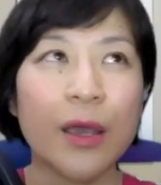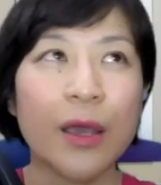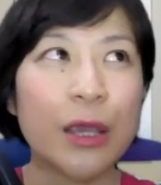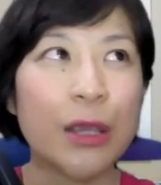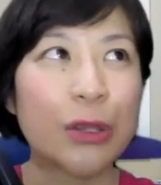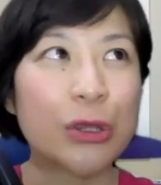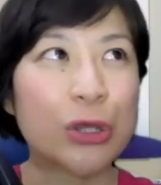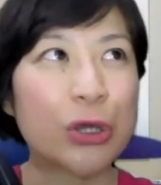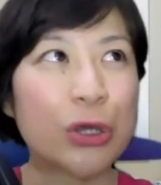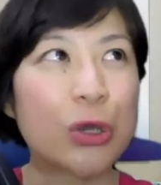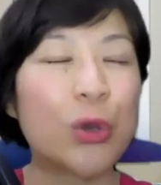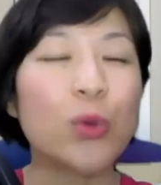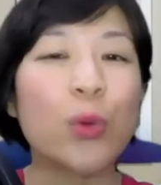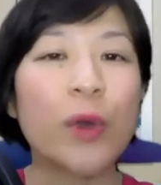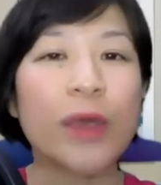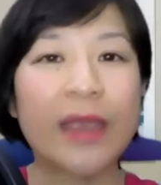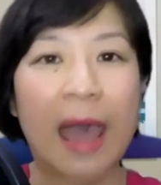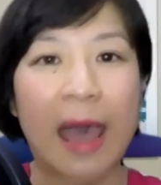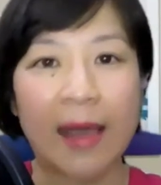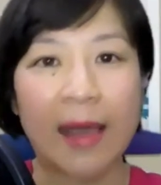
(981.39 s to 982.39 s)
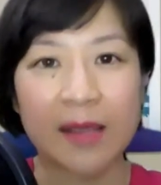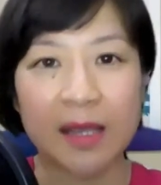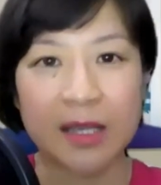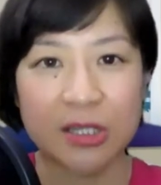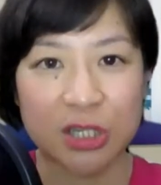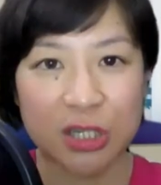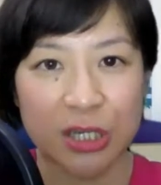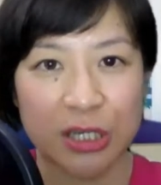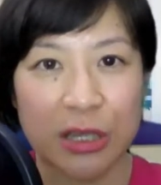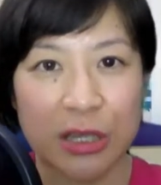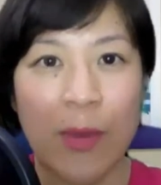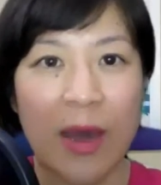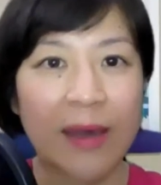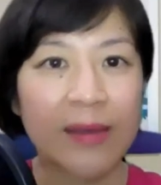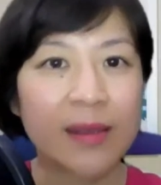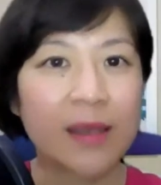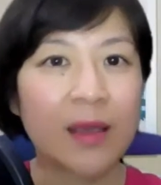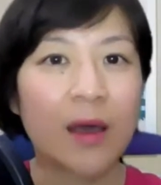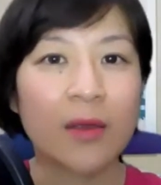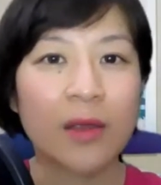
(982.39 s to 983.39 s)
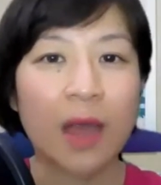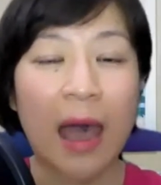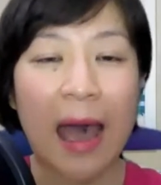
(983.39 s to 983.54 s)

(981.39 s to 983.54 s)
in tune with energy, depending on